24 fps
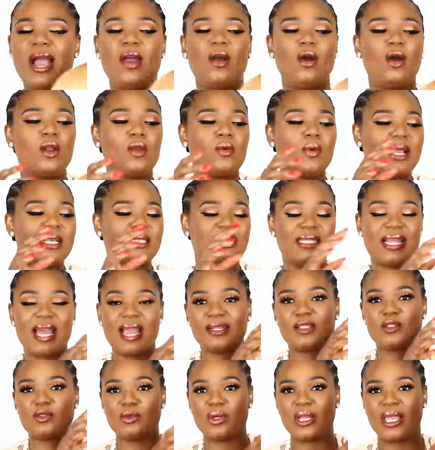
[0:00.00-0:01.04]
I always
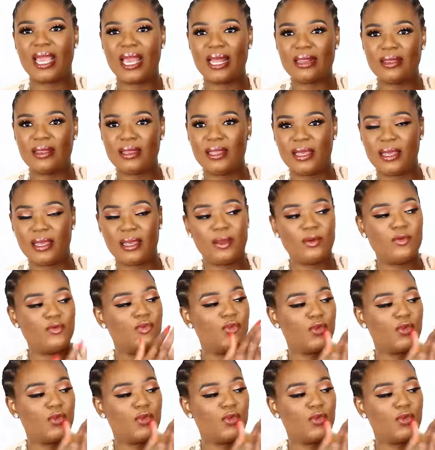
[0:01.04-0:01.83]
like to get the